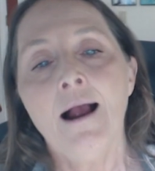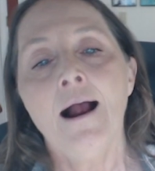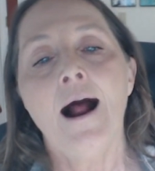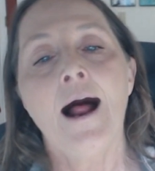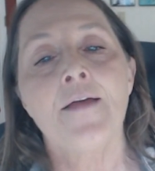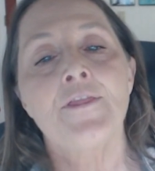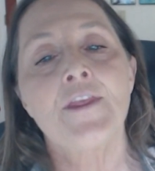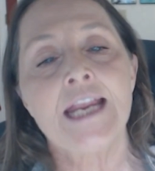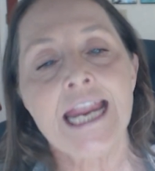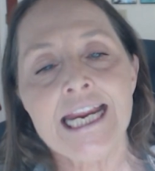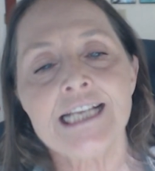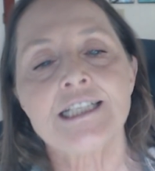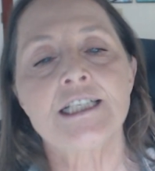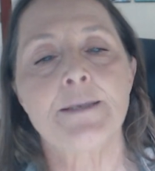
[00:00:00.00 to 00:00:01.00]
The
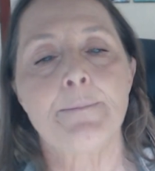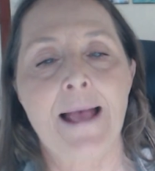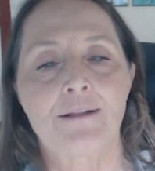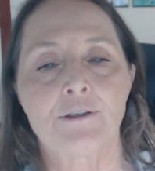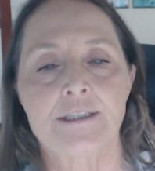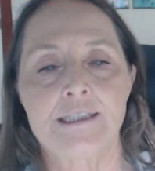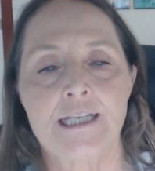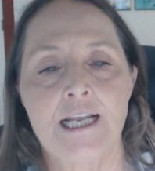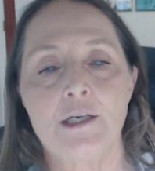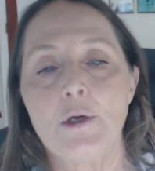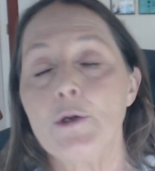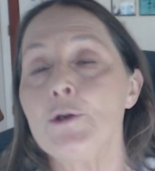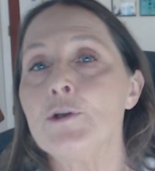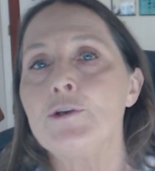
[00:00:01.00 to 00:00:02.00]
key is to balance it.
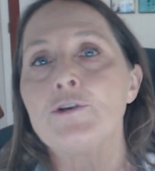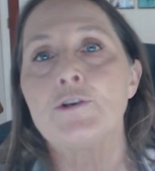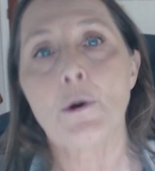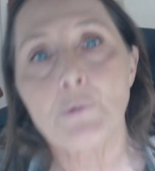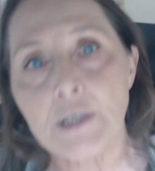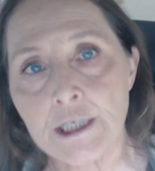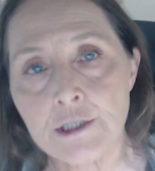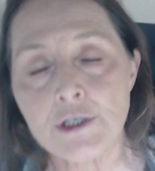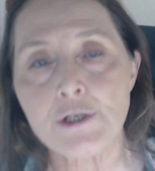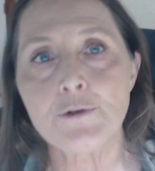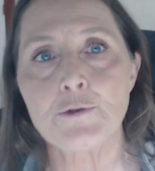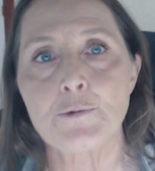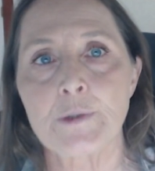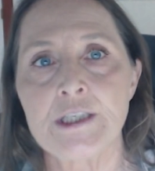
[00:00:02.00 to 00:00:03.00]
You don't need to
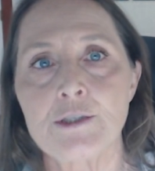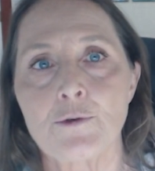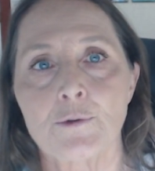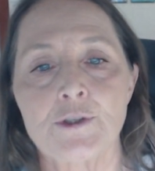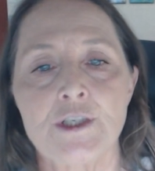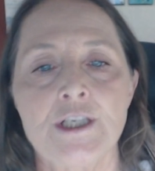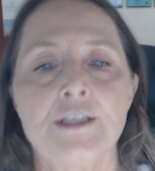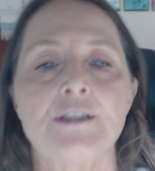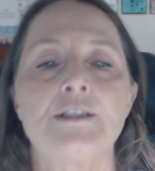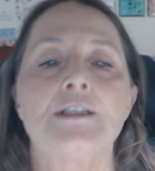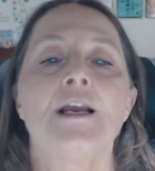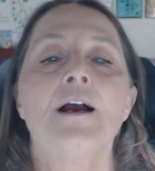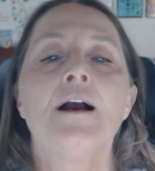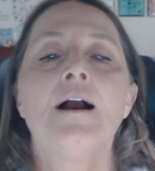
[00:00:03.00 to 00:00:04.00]
use resources,